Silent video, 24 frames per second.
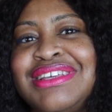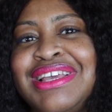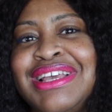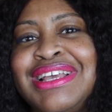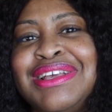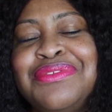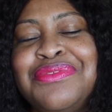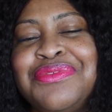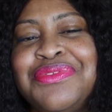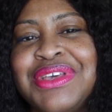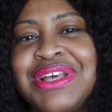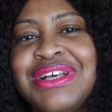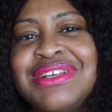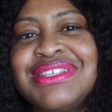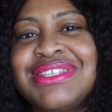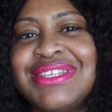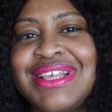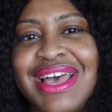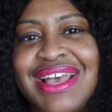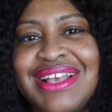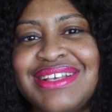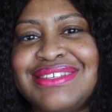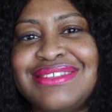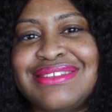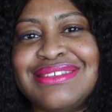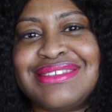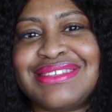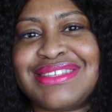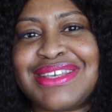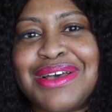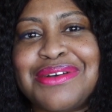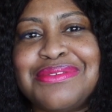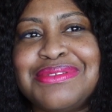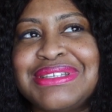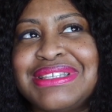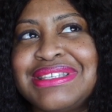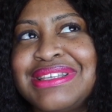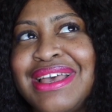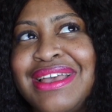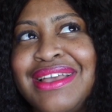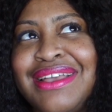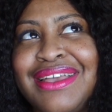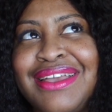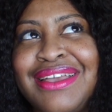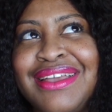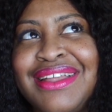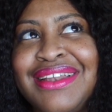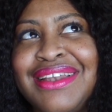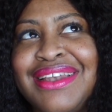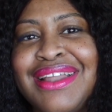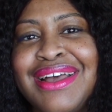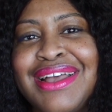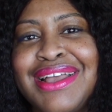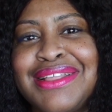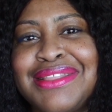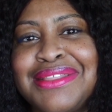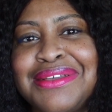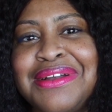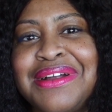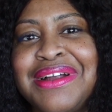it feels like since I was like in ninth